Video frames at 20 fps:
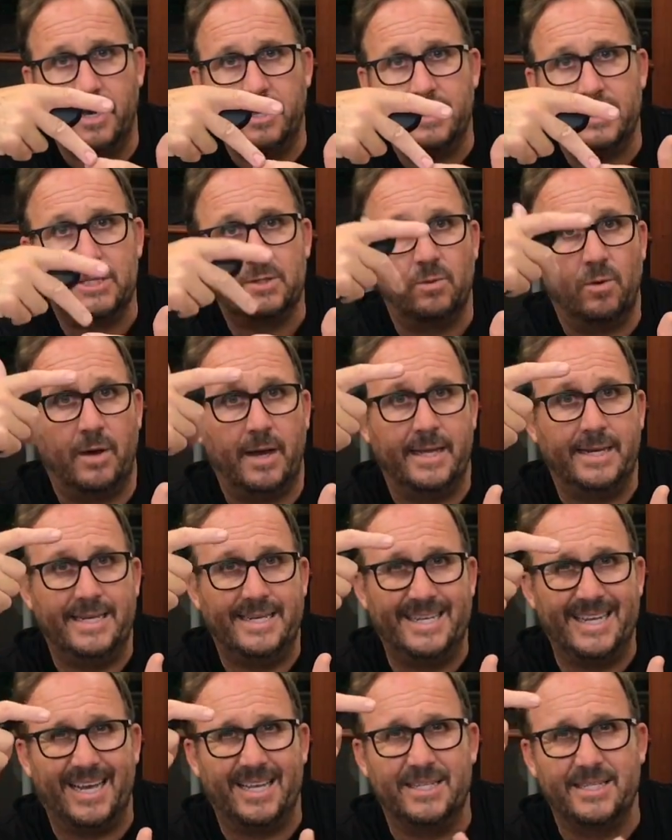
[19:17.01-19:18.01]
That's why it
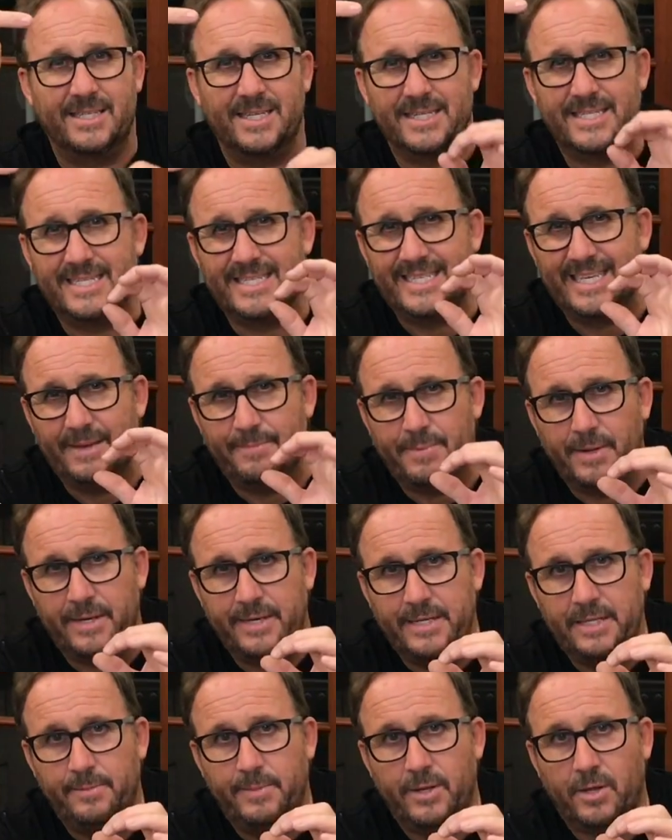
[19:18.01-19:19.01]
does skip a
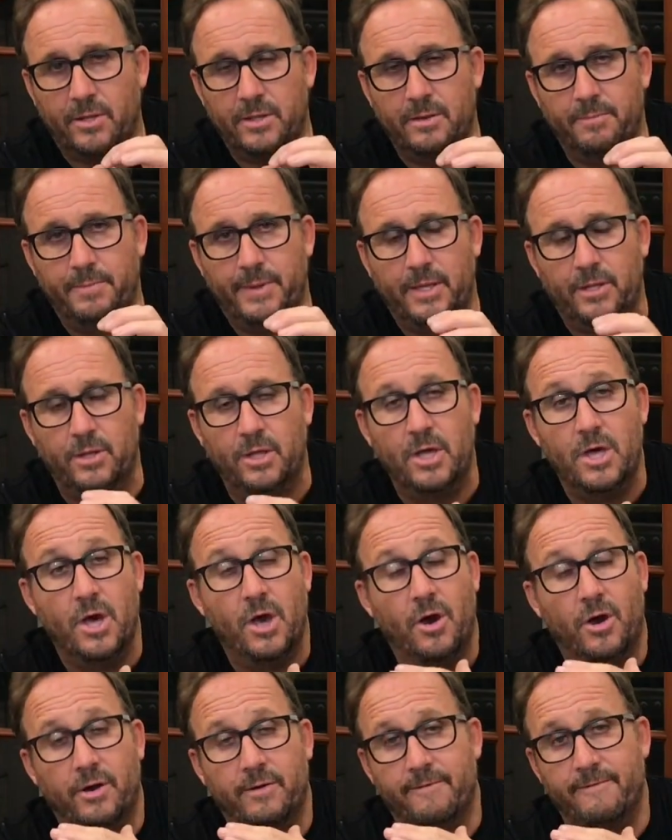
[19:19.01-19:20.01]
little bit on the belt
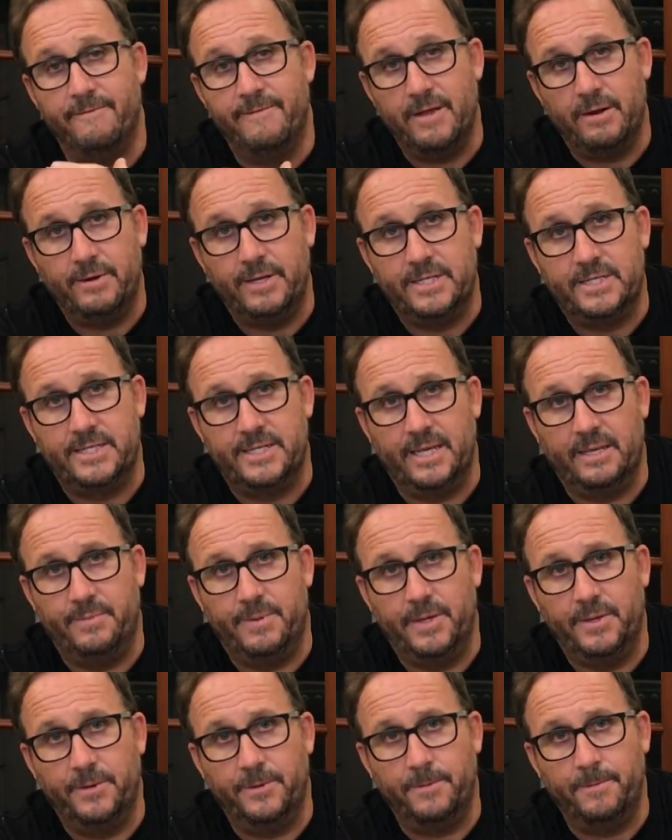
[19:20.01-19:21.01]
on a very steep
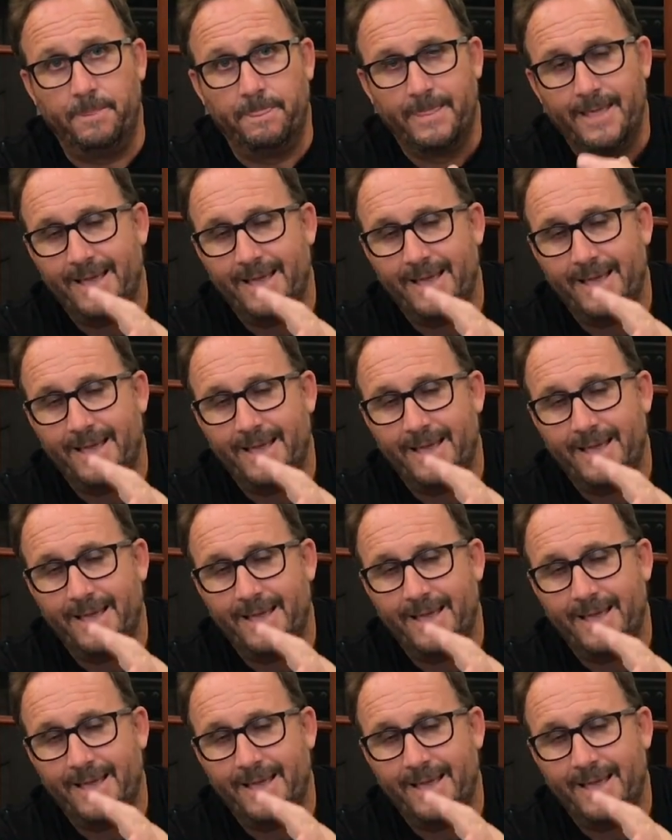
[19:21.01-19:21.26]
hill.